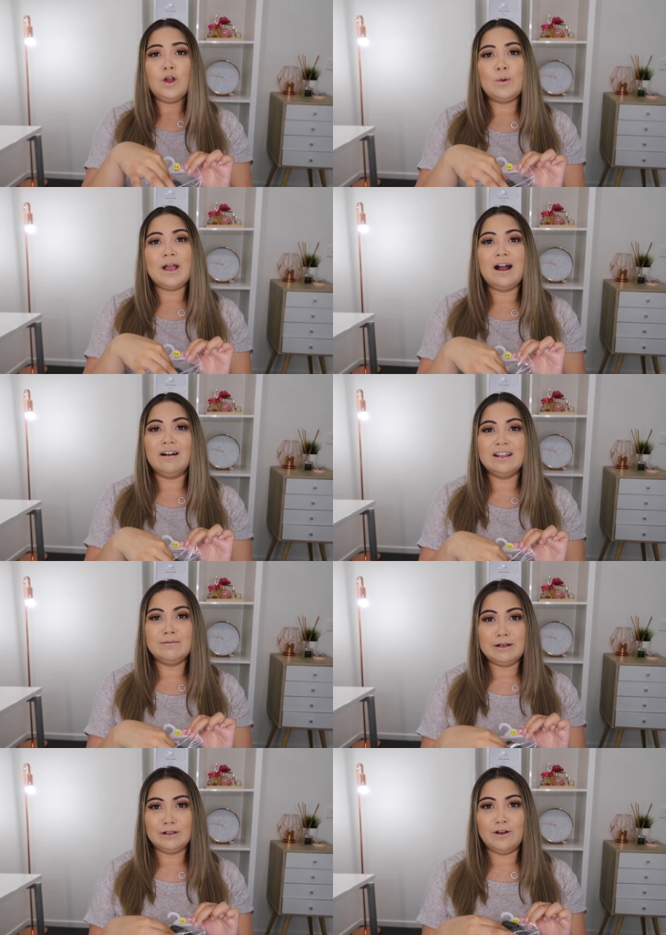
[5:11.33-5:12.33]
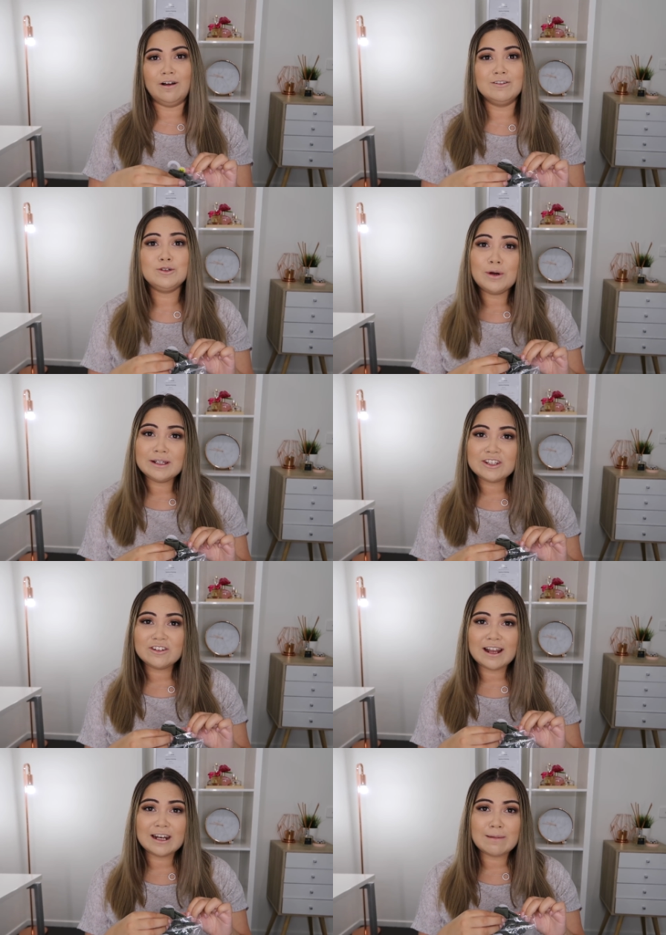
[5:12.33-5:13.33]
We are in the middle of toilet
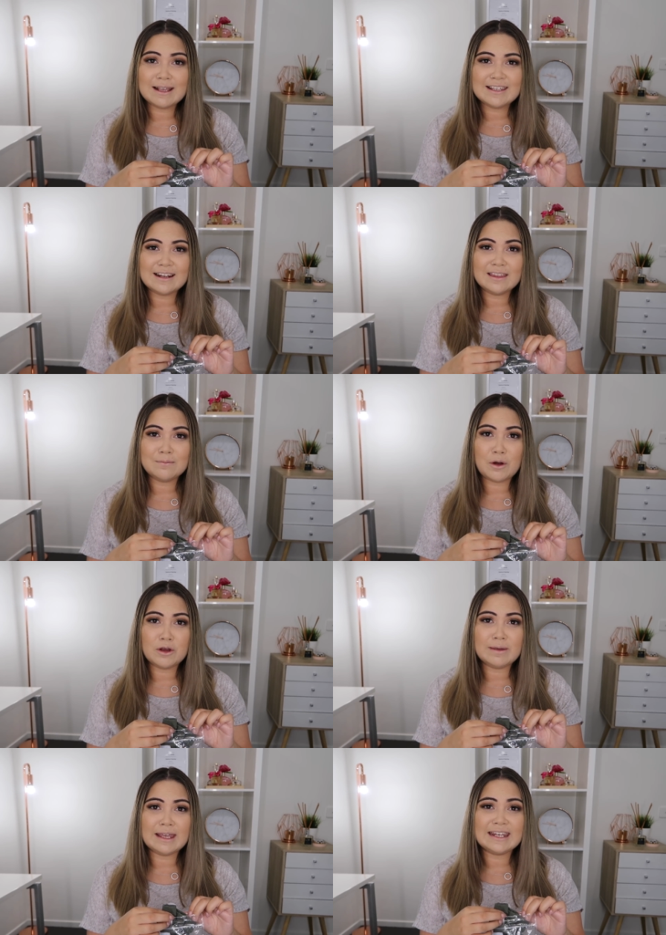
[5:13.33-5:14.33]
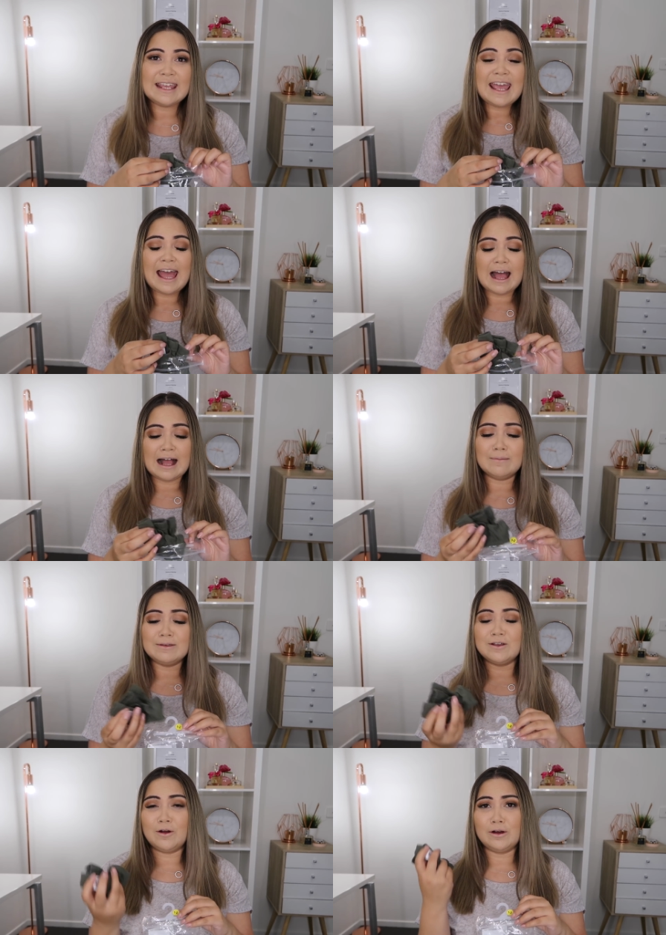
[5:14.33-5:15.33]
training my son at the moment um,
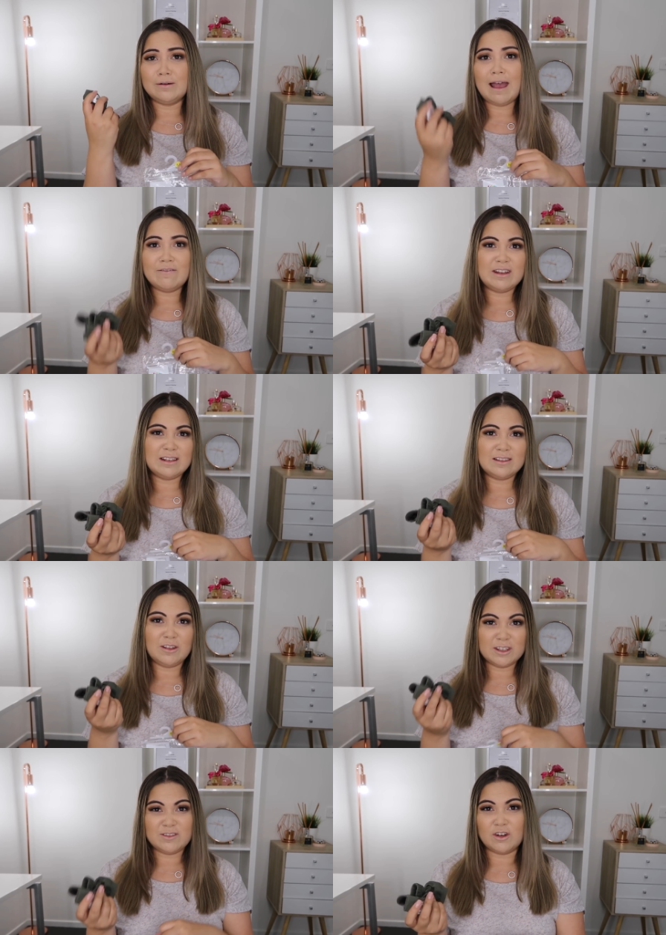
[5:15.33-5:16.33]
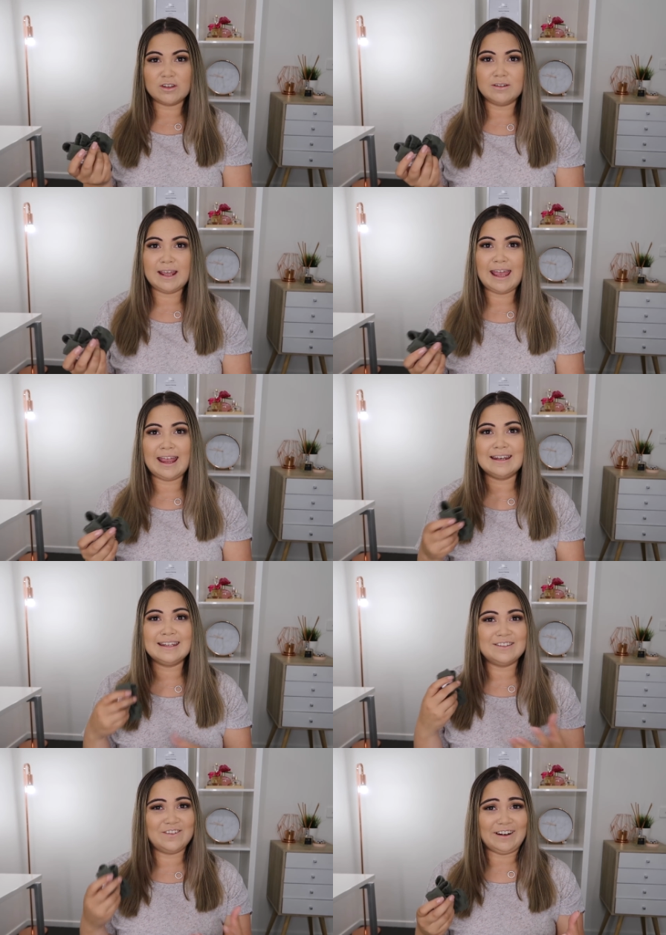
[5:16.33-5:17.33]
so having lots of jocks on hand
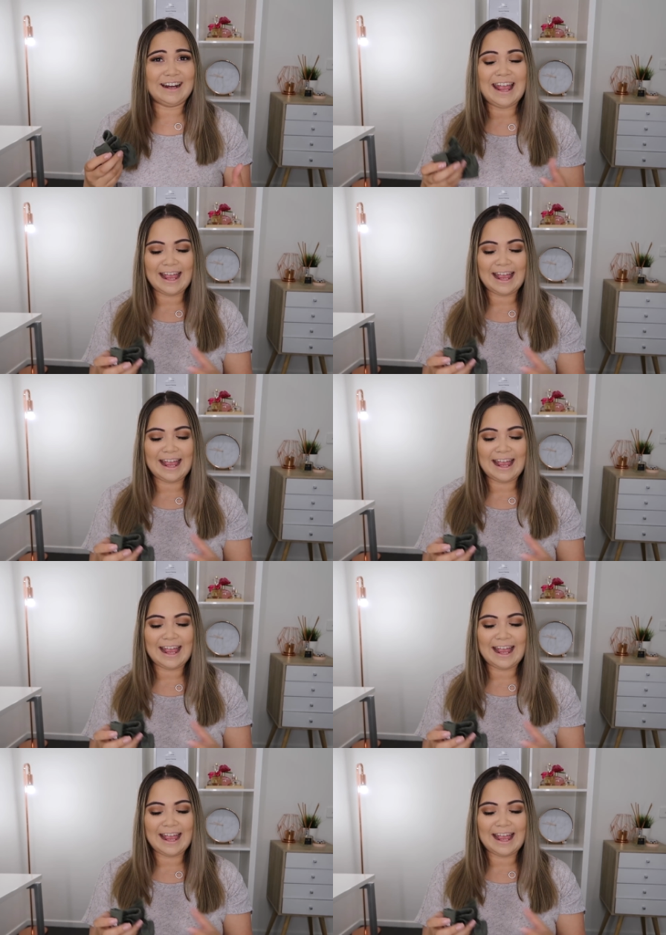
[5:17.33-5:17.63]
is very